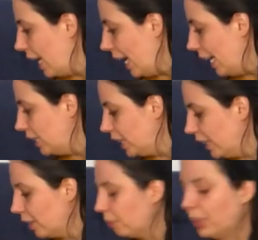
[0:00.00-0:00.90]
And she
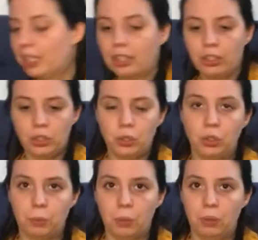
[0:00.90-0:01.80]
got me a
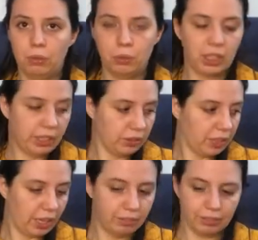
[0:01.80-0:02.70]
huge ball, which I don't
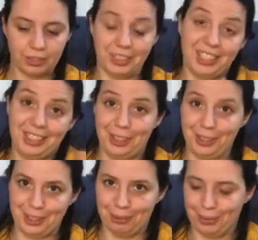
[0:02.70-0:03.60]
have because I
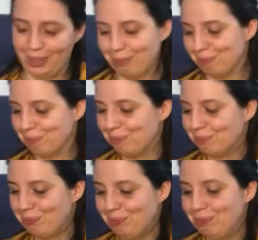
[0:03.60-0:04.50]
started something,
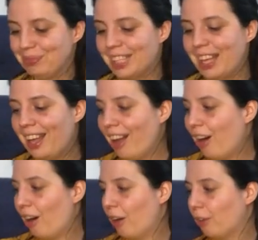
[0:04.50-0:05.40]

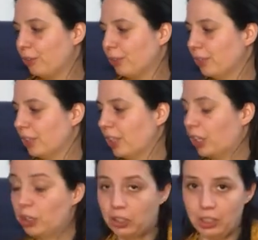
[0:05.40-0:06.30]
of
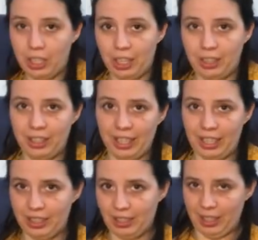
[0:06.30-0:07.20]
cotton yarn
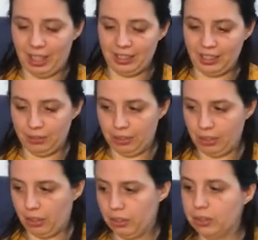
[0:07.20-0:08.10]
that has different
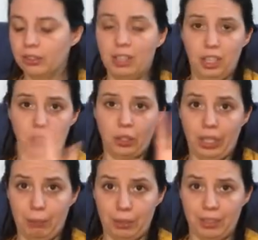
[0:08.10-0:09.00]
colors. I'll show a
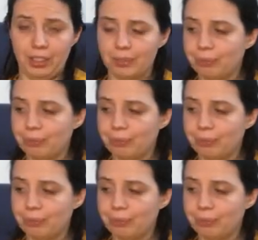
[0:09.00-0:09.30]
clip of it.